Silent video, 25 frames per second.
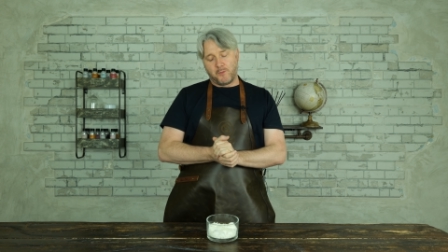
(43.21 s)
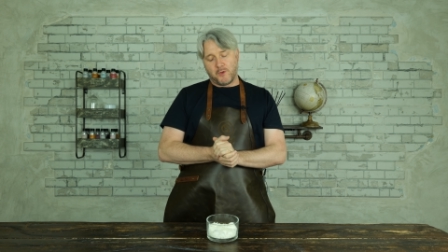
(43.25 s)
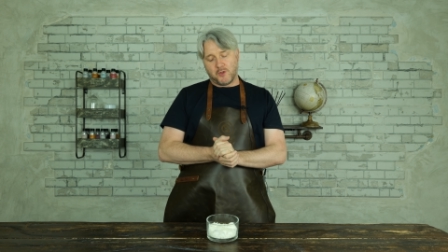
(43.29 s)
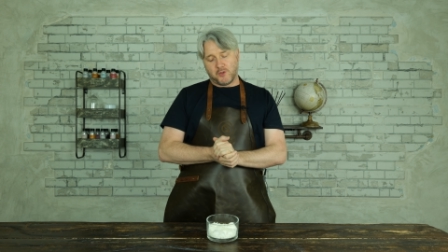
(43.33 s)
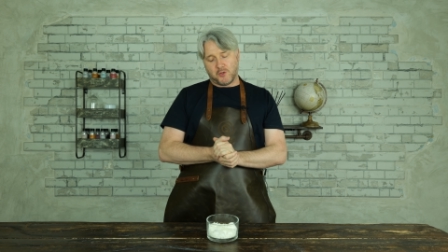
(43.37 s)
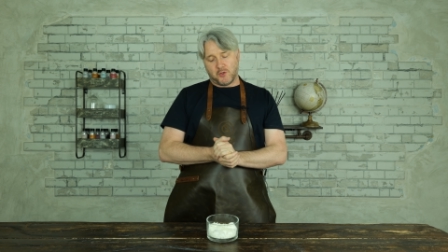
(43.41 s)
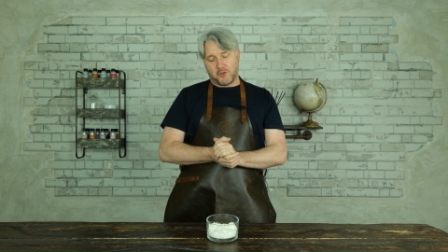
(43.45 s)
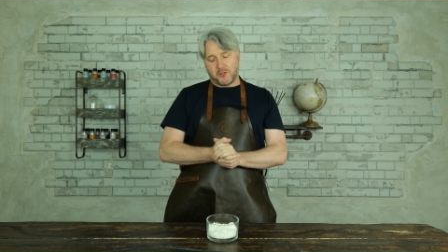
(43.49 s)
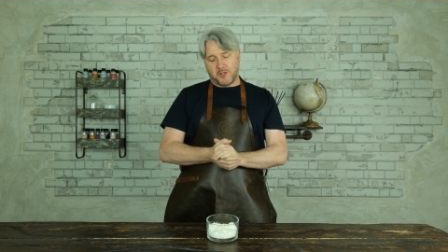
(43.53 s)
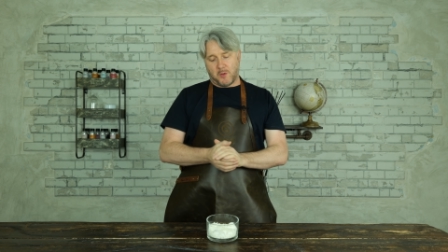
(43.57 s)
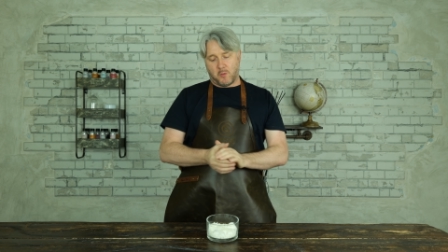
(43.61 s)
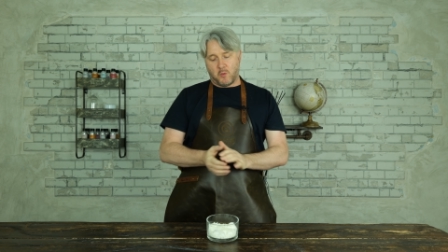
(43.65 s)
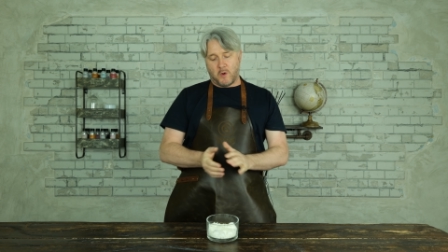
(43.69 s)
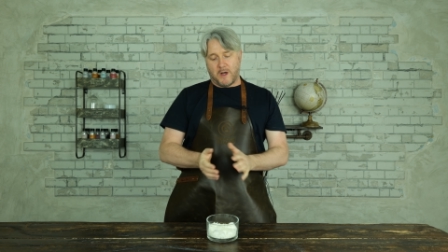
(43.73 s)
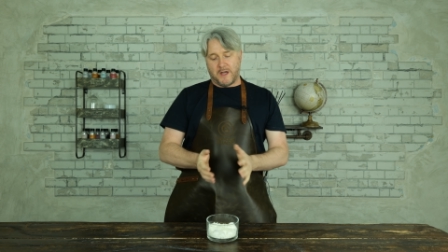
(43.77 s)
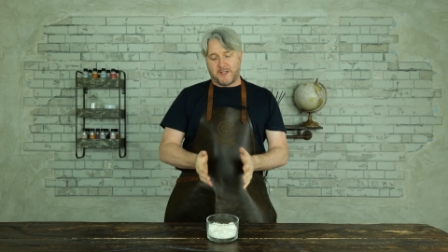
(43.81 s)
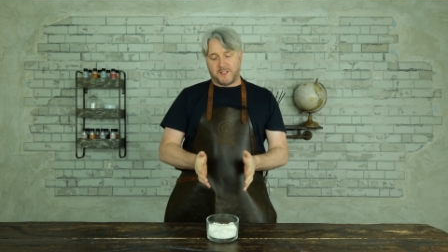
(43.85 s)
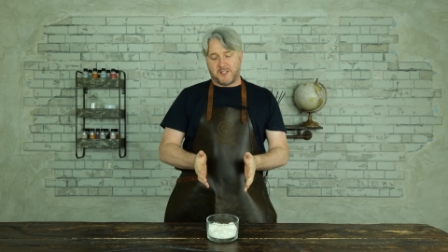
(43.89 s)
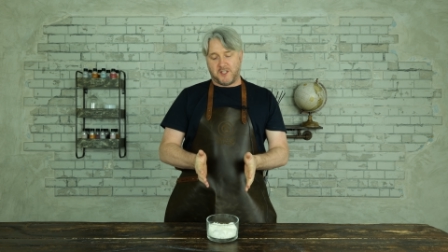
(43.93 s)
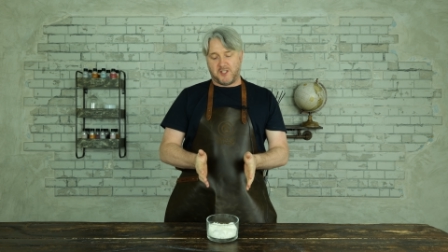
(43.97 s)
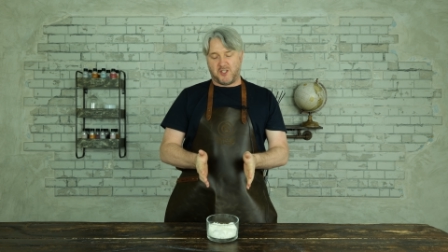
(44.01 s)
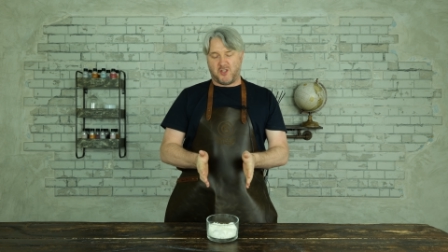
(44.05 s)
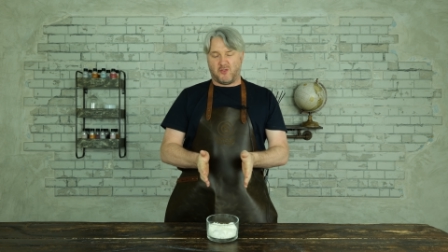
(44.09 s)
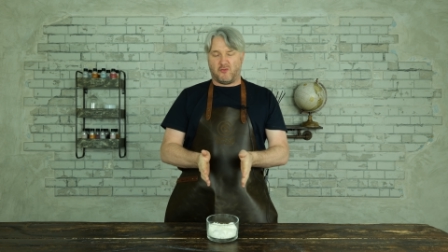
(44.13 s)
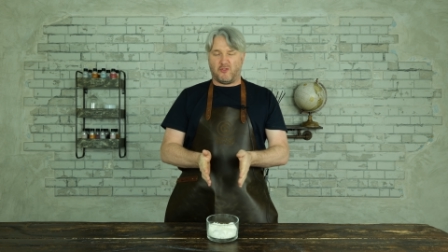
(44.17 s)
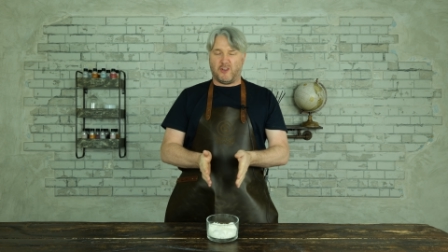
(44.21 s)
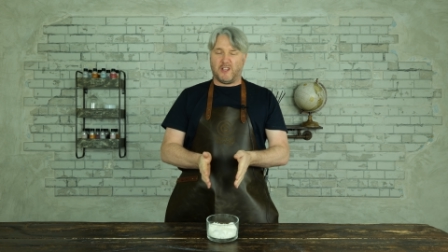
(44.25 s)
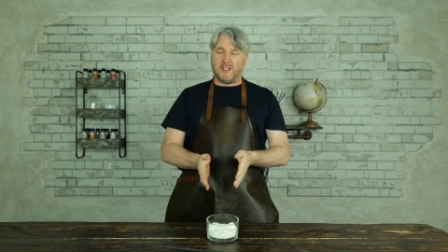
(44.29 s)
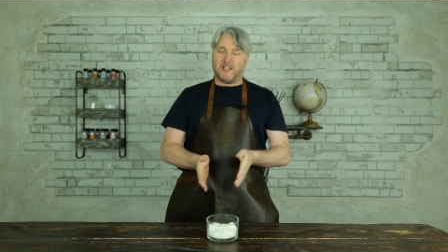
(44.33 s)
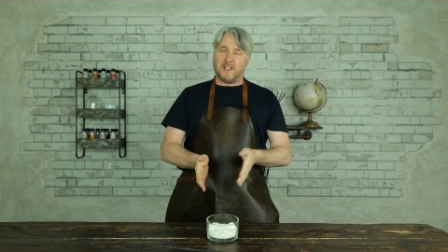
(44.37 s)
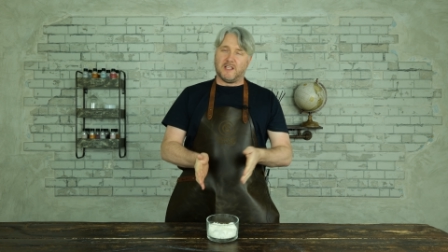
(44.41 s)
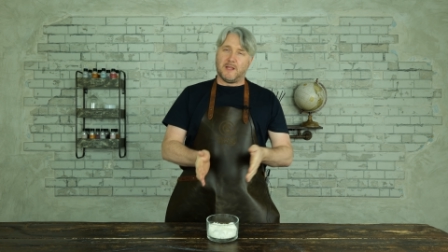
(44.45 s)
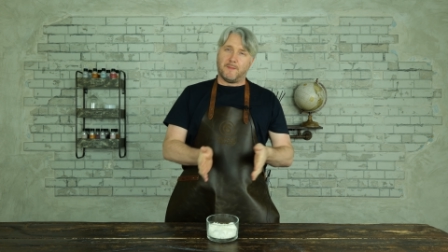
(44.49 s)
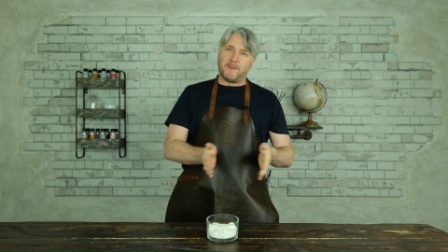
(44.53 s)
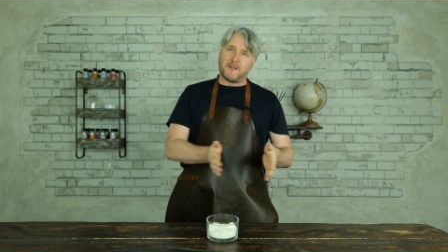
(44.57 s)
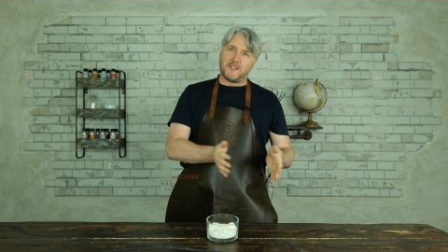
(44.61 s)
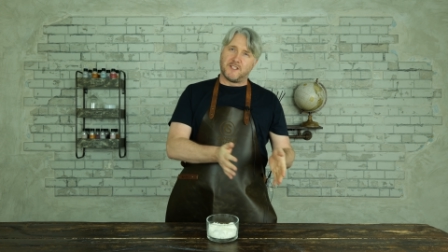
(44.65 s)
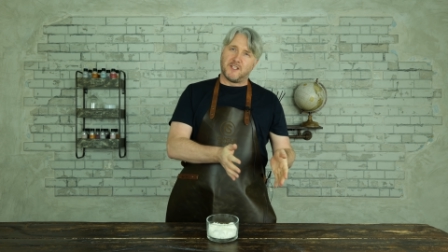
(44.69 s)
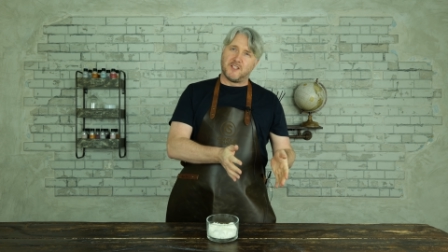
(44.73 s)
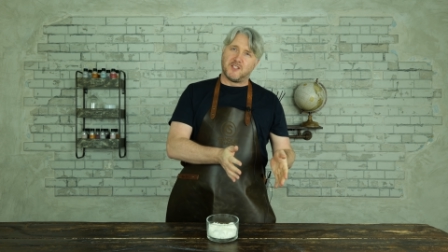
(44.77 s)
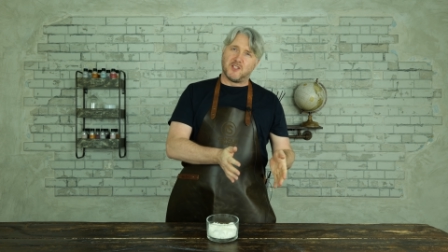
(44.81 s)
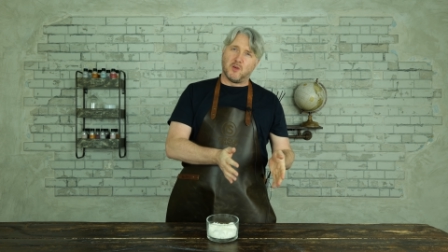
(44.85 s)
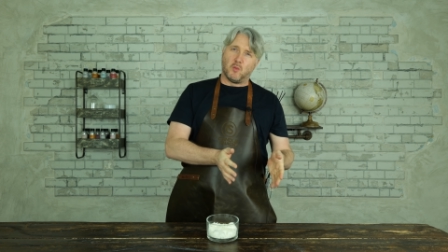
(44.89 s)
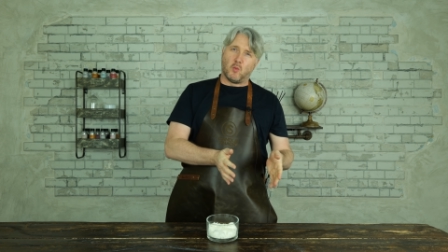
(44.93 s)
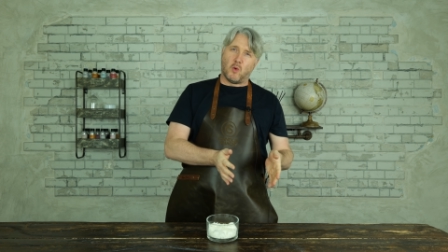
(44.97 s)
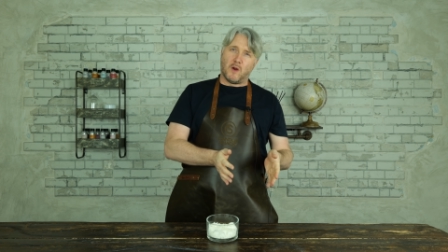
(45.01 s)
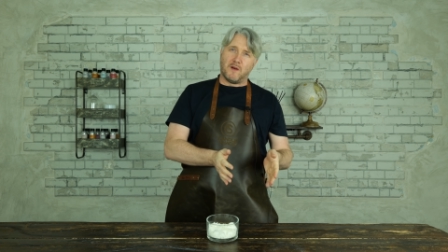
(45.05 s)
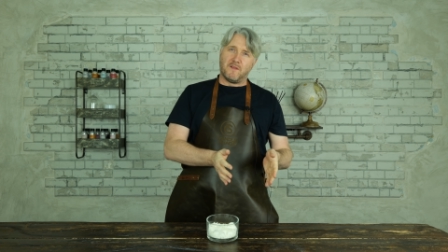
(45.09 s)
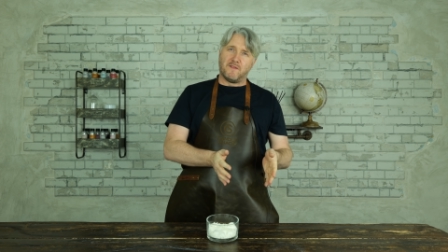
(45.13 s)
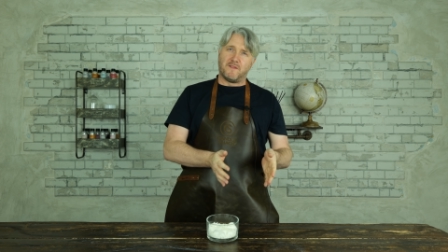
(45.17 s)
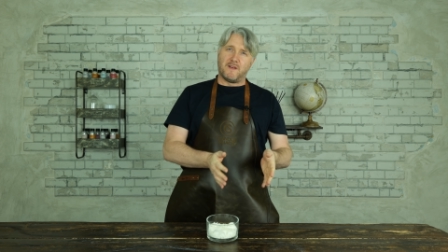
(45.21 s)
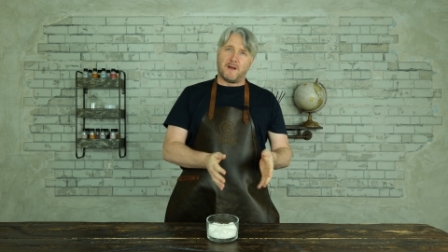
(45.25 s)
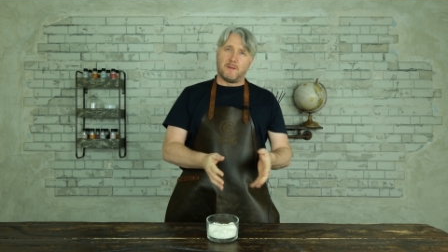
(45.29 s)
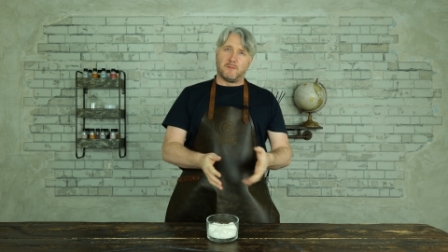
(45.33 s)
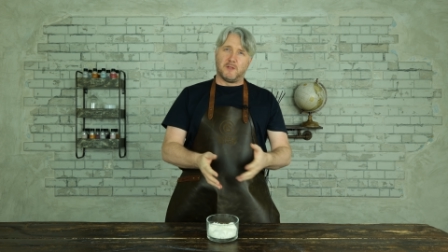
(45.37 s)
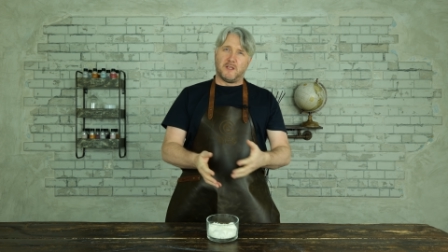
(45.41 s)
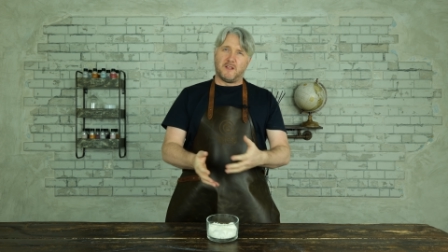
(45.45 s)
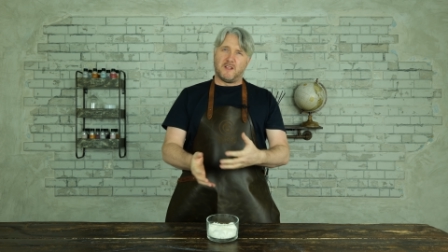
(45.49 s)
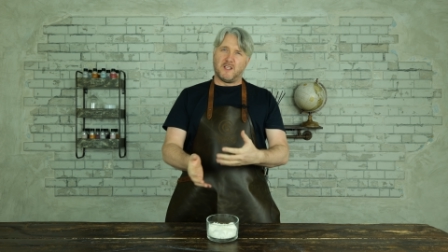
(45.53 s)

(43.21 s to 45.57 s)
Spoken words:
So some waxes you're really limited to one family.